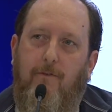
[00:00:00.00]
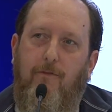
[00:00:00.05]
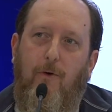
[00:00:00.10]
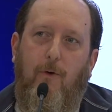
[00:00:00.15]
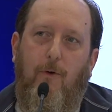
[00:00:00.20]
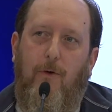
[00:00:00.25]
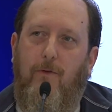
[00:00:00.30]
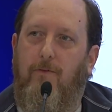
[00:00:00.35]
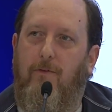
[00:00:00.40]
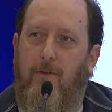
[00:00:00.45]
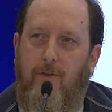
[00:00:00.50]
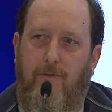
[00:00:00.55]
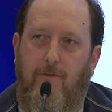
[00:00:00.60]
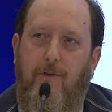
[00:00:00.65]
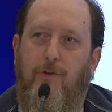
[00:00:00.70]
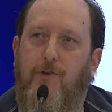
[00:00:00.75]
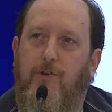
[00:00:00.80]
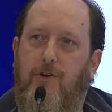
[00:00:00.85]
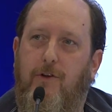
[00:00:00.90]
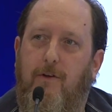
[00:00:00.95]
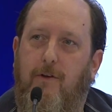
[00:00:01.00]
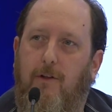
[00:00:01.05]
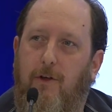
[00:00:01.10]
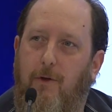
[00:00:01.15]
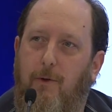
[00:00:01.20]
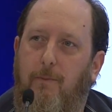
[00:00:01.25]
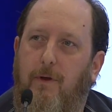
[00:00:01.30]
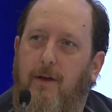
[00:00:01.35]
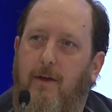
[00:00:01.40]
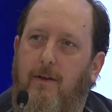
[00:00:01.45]
forward for the future a
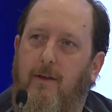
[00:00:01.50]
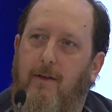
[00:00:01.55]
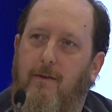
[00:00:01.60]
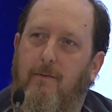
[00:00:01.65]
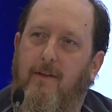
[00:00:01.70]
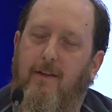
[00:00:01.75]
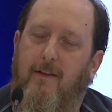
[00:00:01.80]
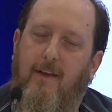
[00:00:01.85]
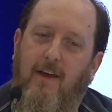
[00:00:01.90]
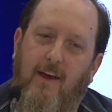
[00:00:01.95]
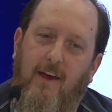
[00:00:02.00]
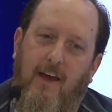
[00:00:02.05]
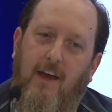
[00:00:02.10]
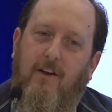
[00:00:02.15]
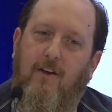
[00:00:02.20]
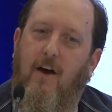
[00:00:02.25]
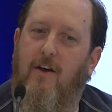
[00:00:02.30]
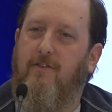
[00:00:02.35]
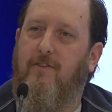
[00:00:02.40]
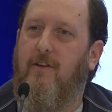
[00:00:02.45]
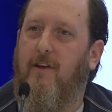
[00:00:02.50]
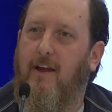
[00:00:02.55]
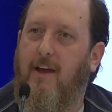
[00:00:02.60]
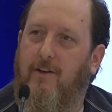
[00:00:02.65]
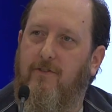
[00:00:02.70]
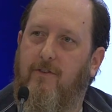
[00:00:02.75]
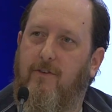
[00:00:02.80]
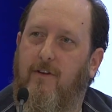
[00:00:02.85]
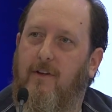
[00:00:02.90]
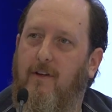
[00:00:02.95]
little bit. It costs you an
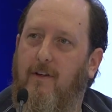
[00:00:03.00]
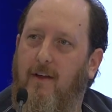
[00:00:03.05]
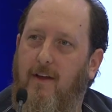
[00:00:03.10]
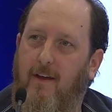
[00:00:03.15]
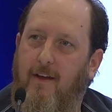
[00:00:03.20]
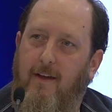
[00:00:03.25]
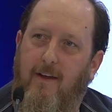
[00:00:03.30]
extra